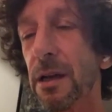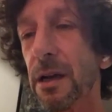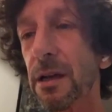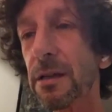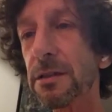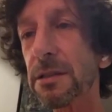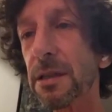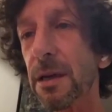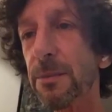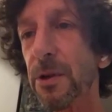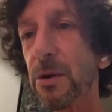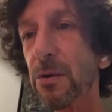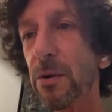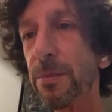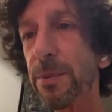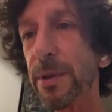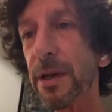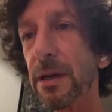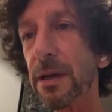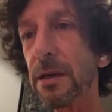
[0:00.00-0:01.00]
And some
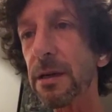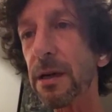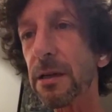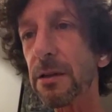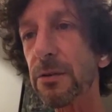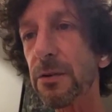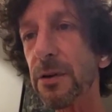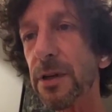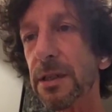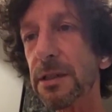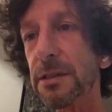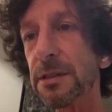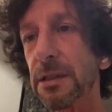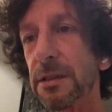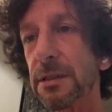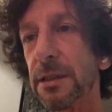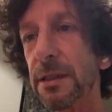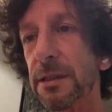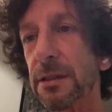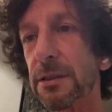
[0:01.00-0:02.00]
European countries
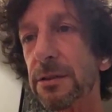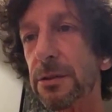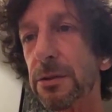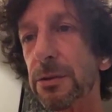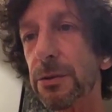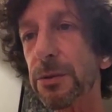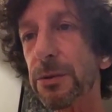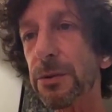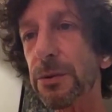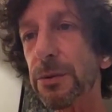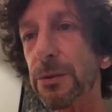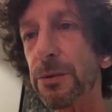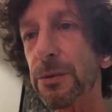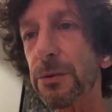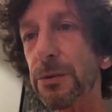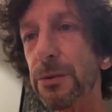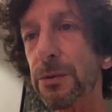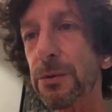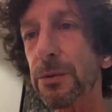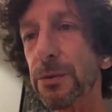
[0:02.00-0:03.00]
tend
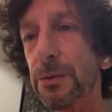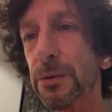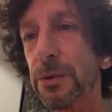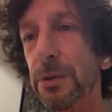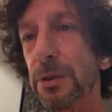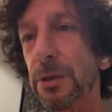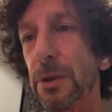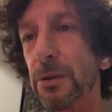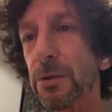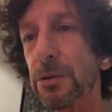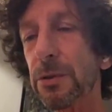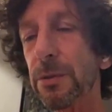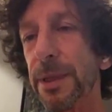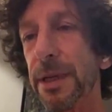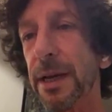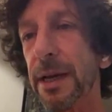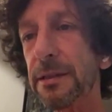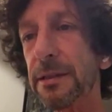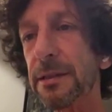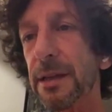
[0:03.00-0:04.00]
to, to
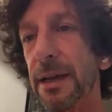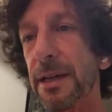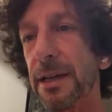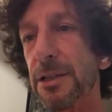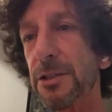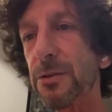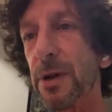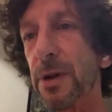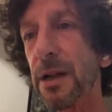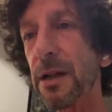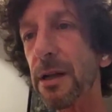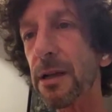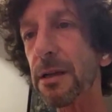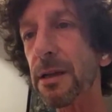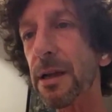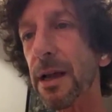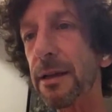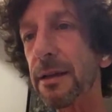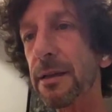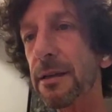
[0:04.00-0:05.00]
be anti-Israel
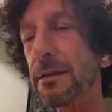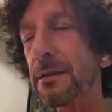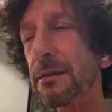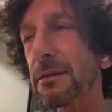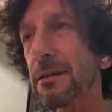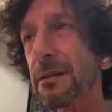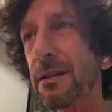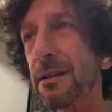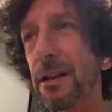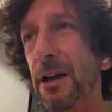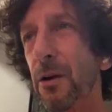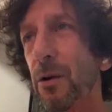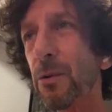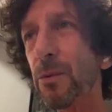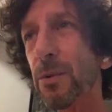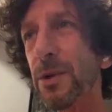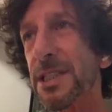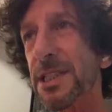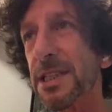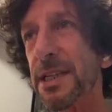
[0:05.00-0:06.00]
like they
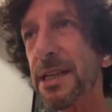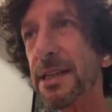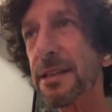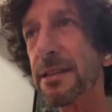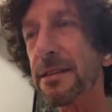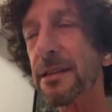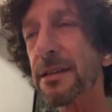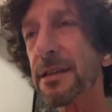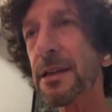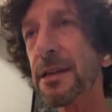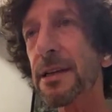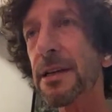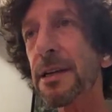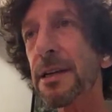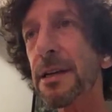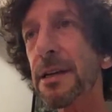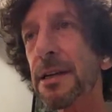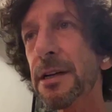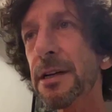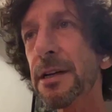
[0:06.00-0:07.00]
always did.
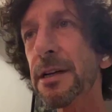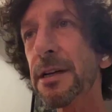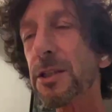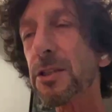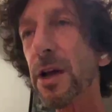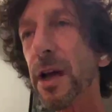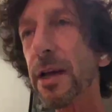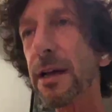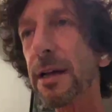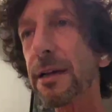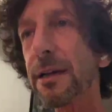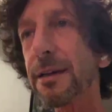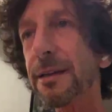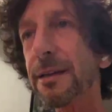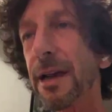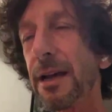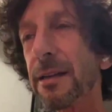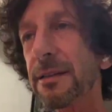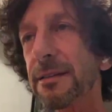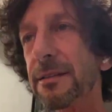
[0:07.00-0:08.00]
So I
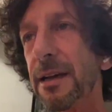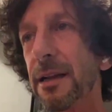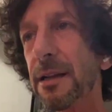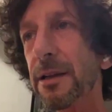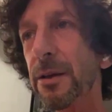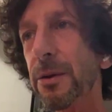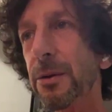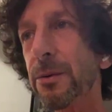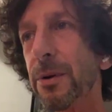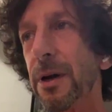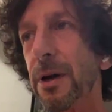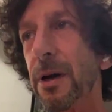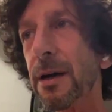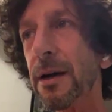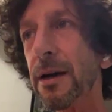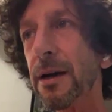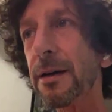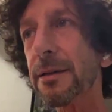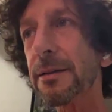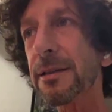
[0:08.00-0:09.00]
gotta tell you,
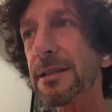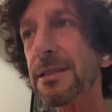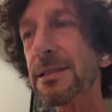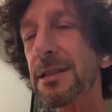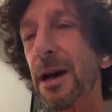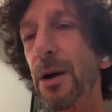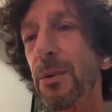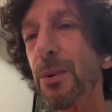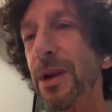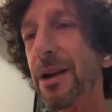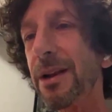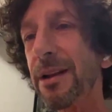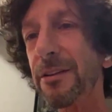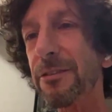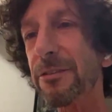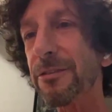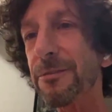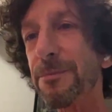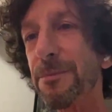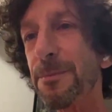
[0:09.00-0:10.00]
this is how we
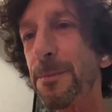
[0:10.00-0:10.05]
live.